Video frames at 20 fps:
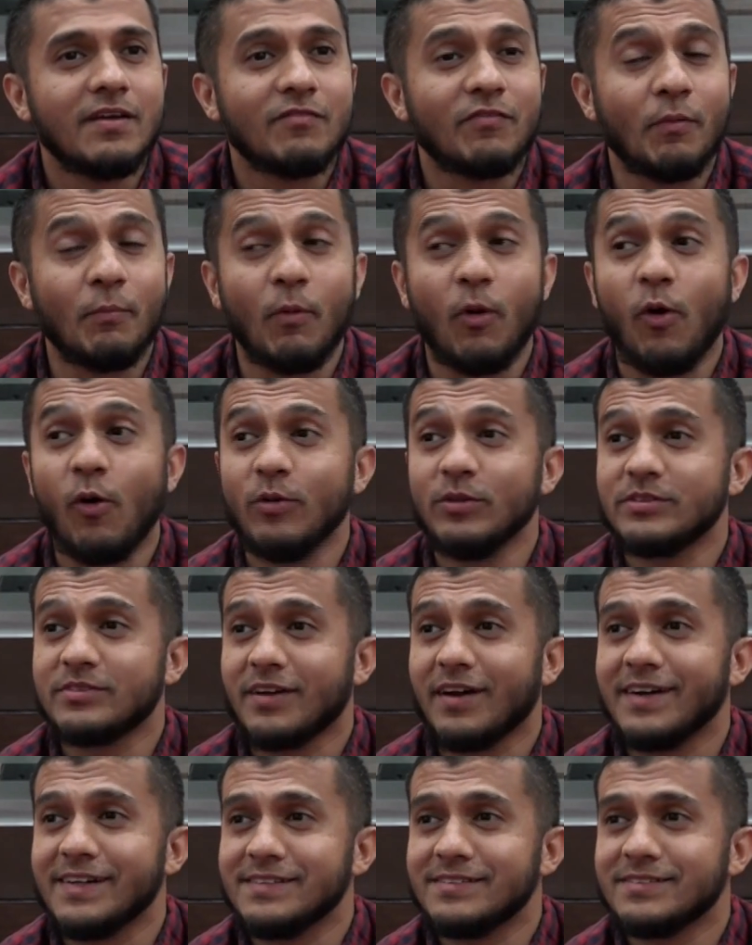from all
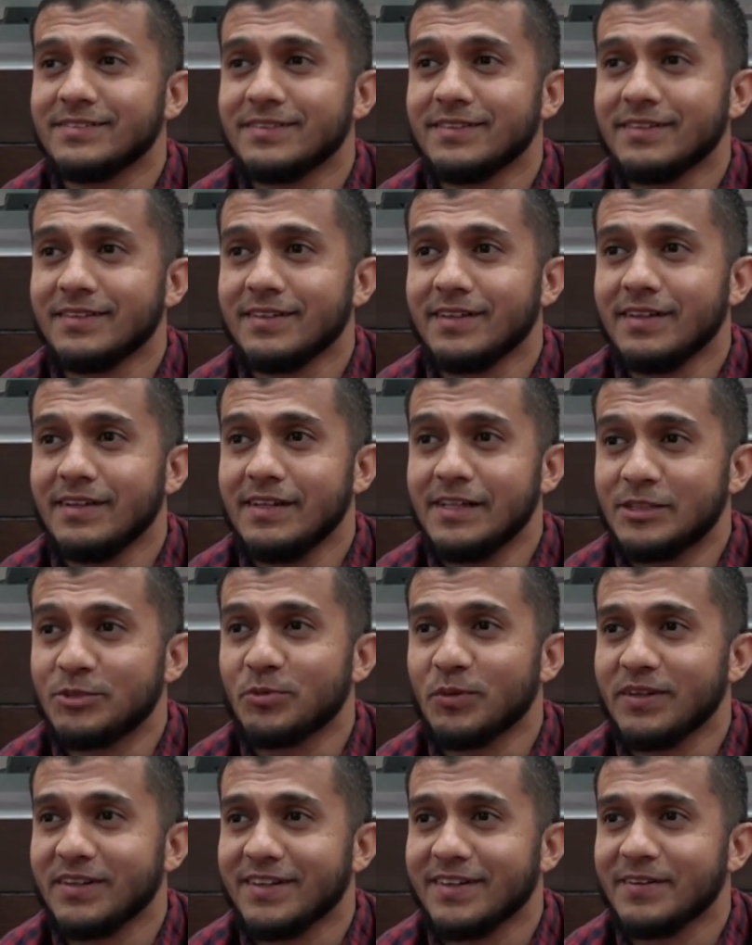sides.
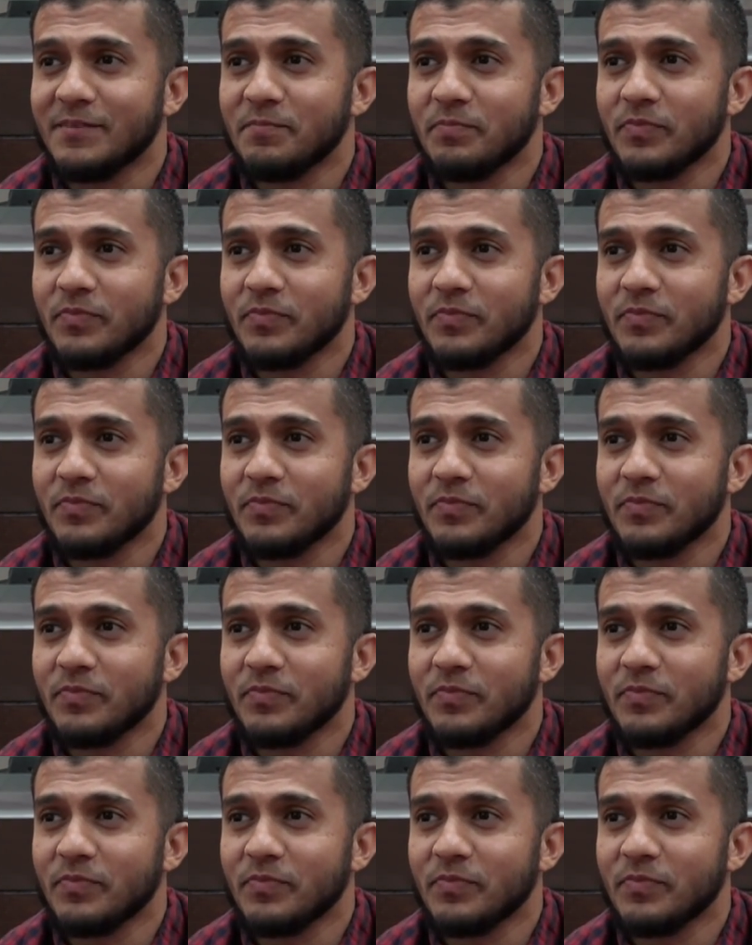Literally.